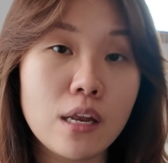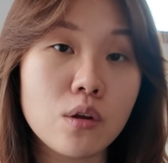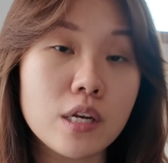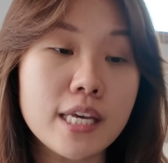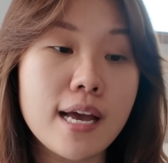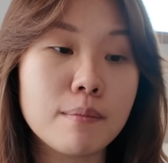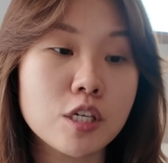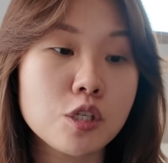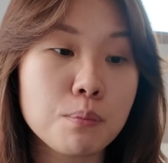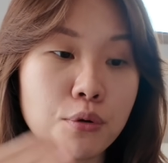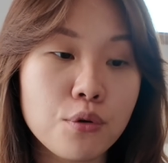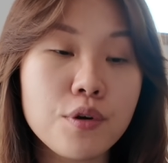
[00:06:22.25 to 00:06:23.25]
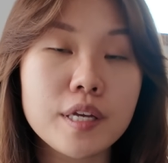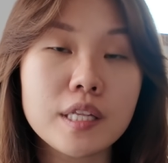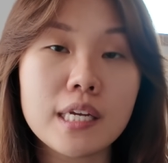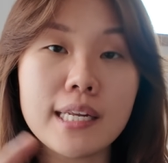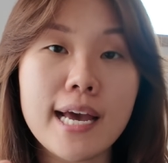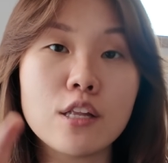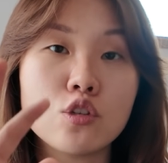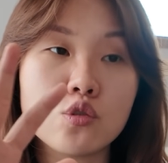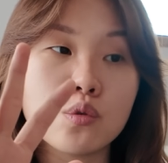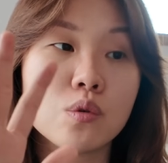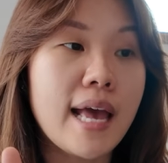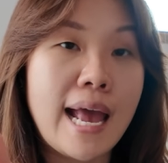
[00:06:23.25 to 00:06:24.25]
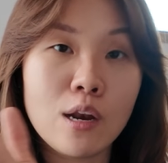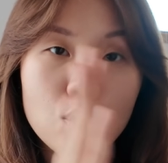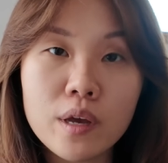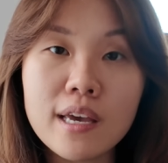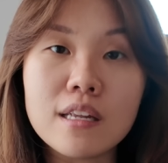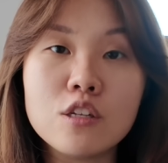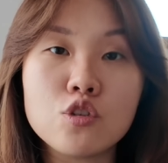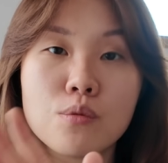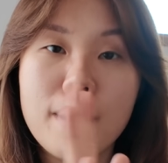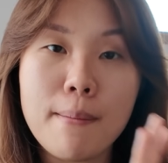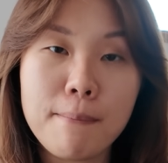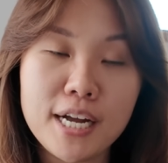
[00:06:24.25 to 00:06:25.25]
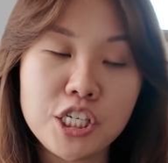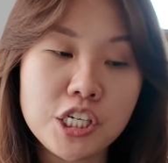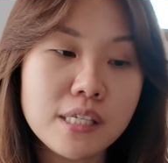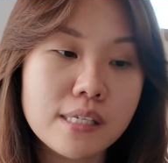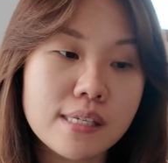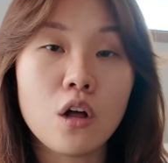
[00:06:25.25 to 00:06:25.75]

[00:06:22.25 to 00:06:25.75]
annually, I'm just prorating that to allocate into my budgets.